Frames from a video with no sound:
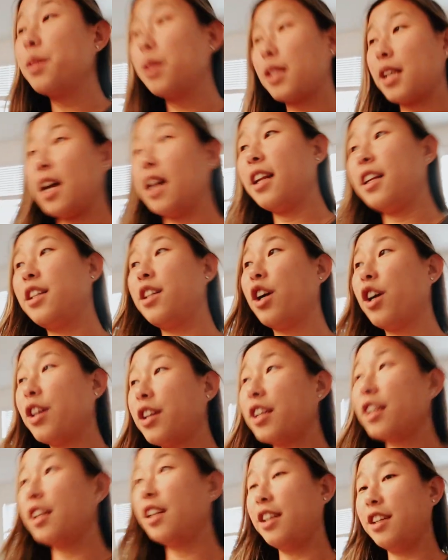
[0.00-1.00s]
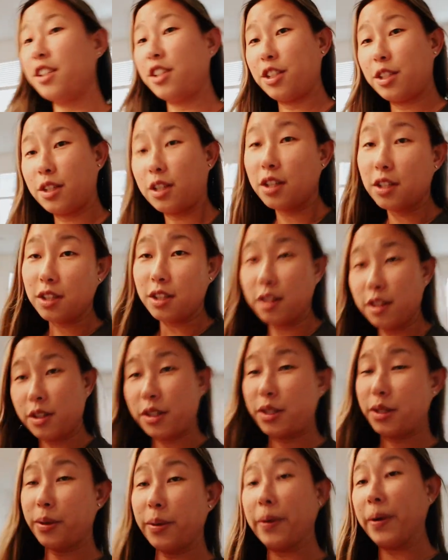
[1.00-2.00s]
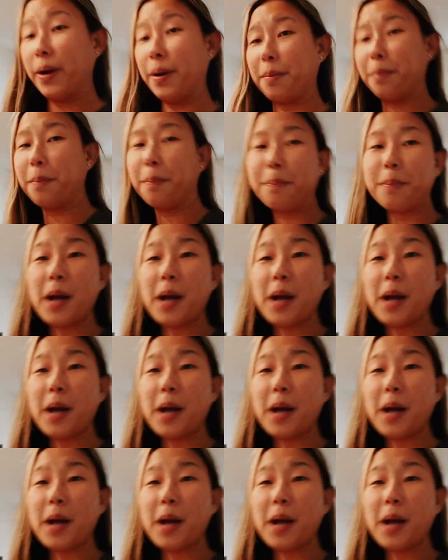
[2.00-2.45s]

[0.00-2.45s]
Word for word: It's kind of dark in here just because of the storm,